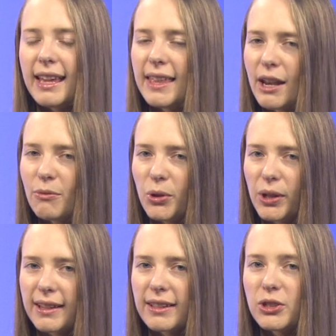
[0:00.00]
In their
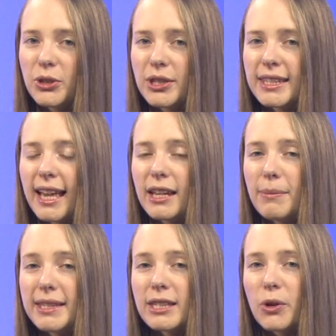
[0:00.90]
ruling, judges said
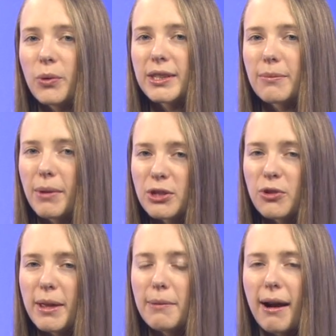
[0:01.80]
Mrs. Owens must
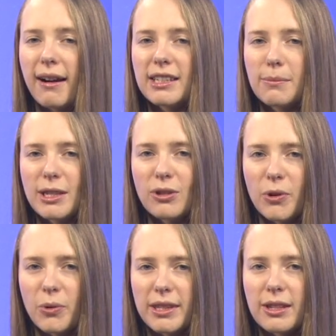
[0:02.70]
remain married to Mr.
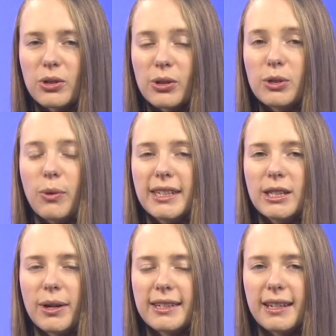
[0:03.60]
Owens until
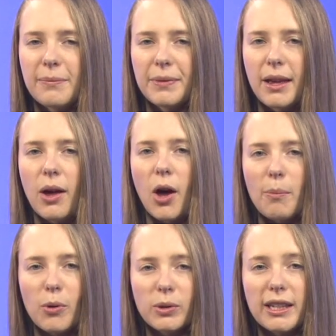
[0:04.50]
2020,
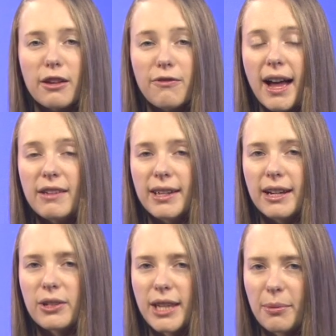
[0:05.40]
upholding the
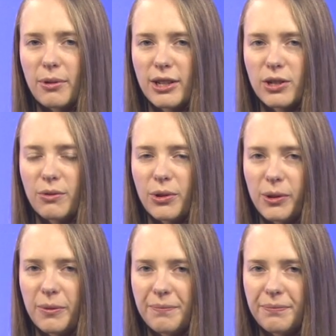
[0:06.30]
five-year separation
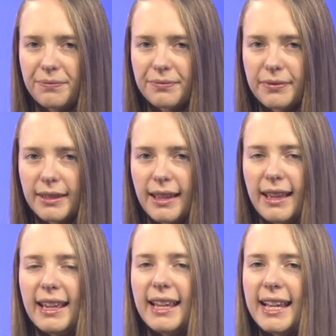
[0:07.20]
rule.
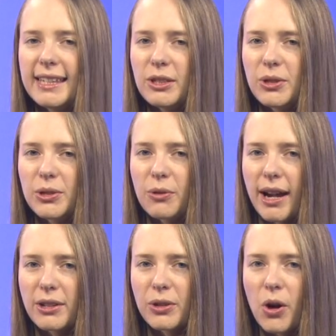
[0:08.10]
Institute
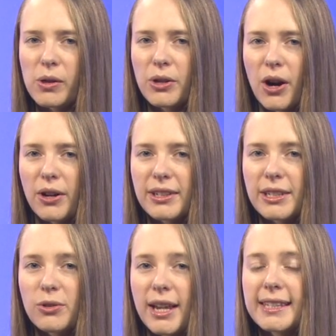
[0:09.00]
Director Colin Hart
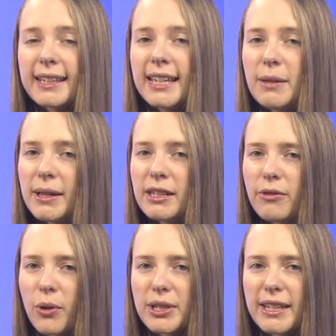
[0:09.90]
stressed that keeping
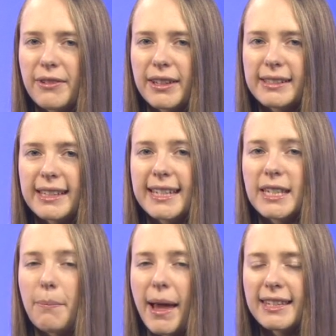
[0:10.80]
divorce difficult is
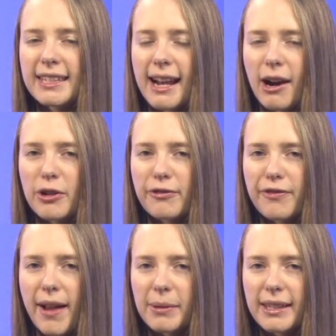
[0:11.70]
the best scenario for
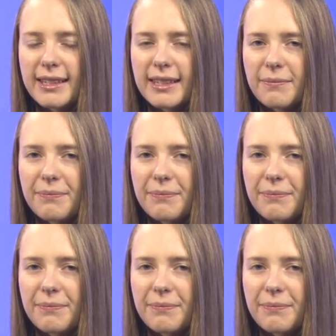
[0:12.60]
families.